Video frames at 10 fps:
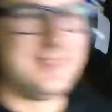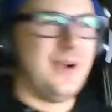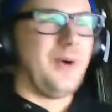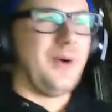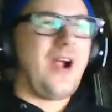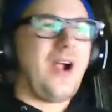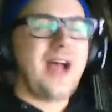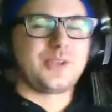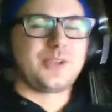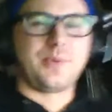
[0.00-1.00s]
our
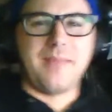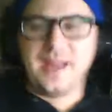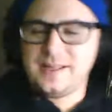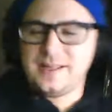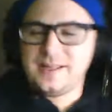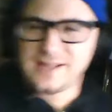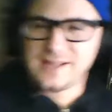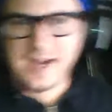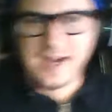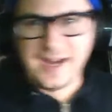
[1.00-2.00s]
house remains.
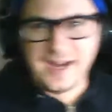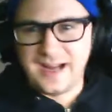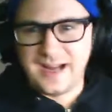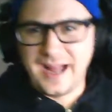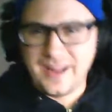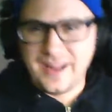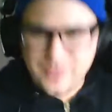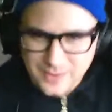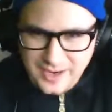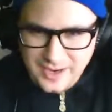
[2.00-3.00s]
I have to
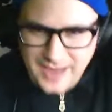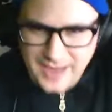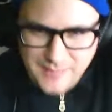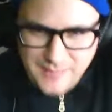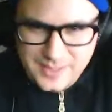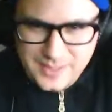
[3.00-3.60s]
wear a hat because